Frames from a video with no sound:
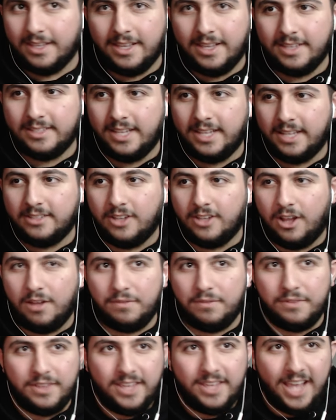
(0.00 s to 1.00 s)
Is that
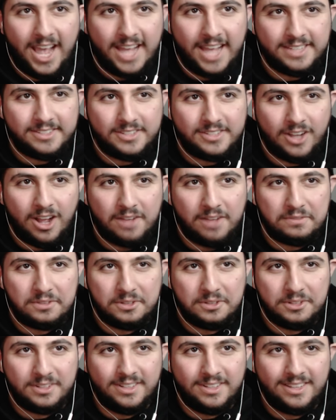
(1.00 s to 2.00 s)
Toph? Yeah, it's Toph,
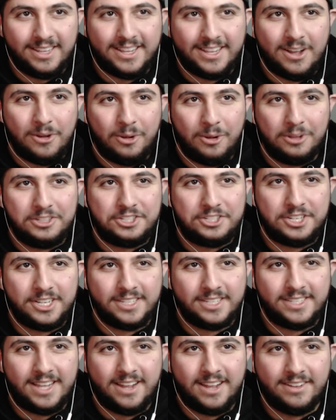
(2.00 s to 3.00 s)
dude. Look how old she
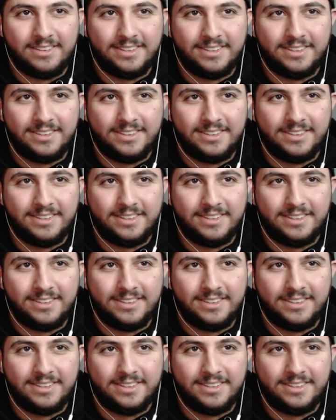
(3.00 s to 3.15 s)
is now.